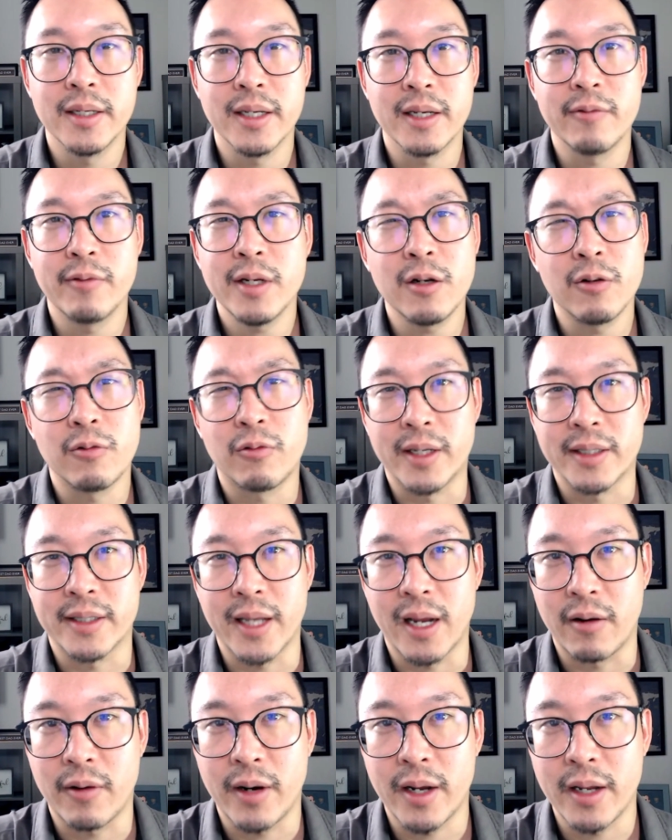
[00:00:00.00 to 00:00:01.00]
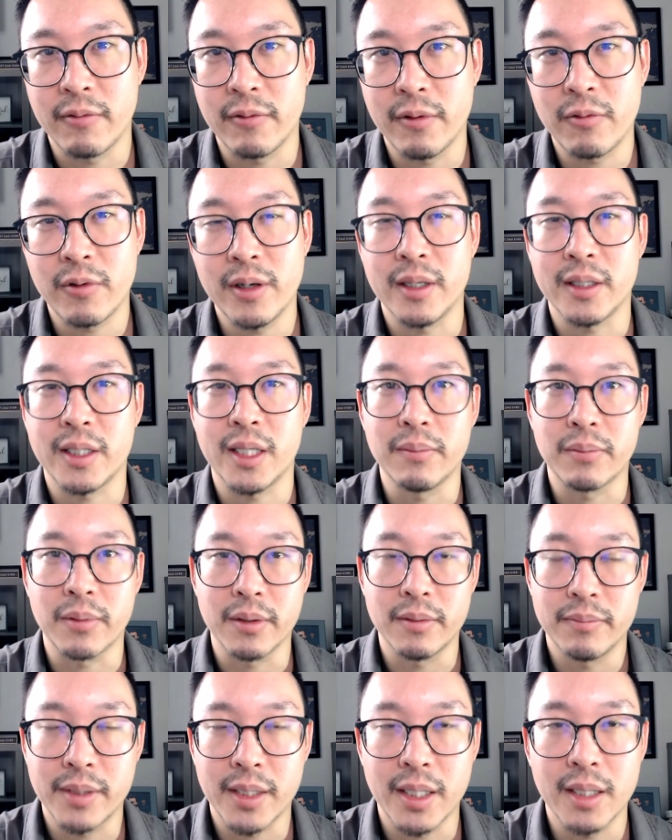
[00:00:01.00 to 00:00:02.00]
And we don't want that, right? We want to
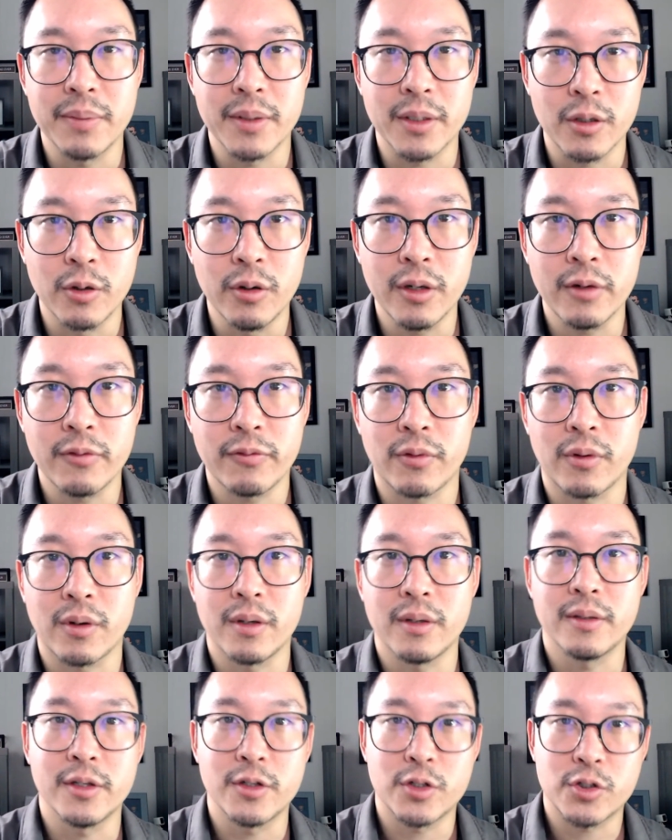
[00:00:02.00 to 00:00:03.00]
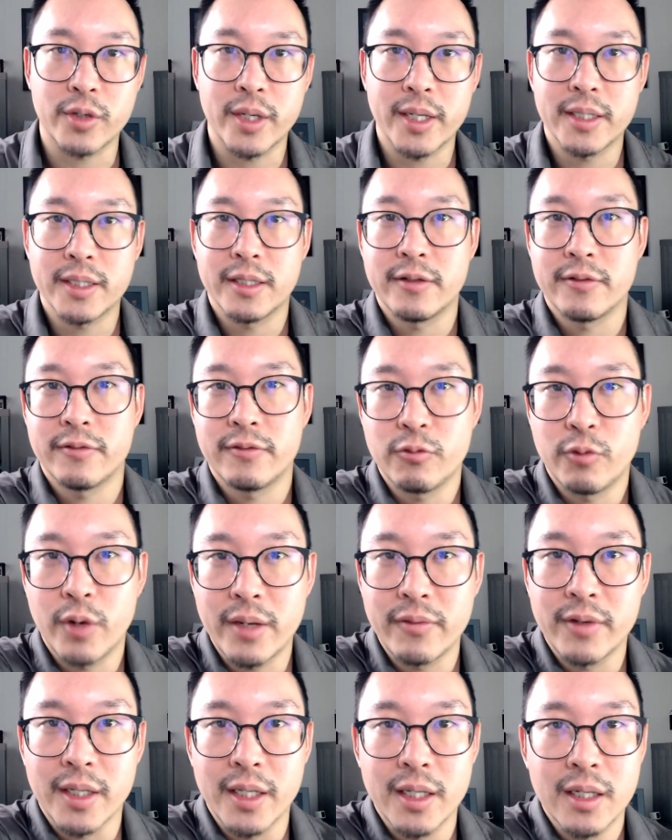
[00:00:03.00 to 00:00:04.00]
keep it going for the trend of
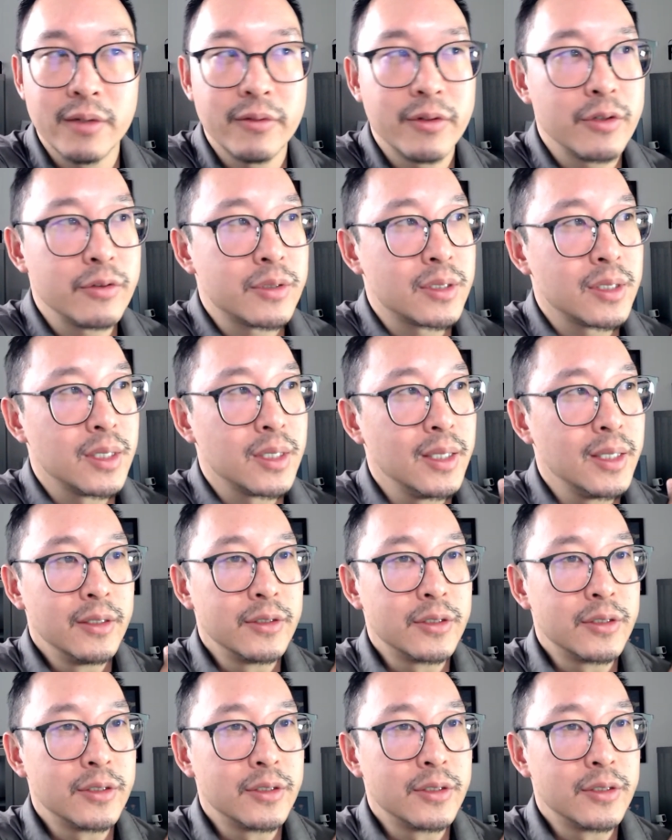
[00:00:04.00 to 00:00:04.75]
waiving interviews.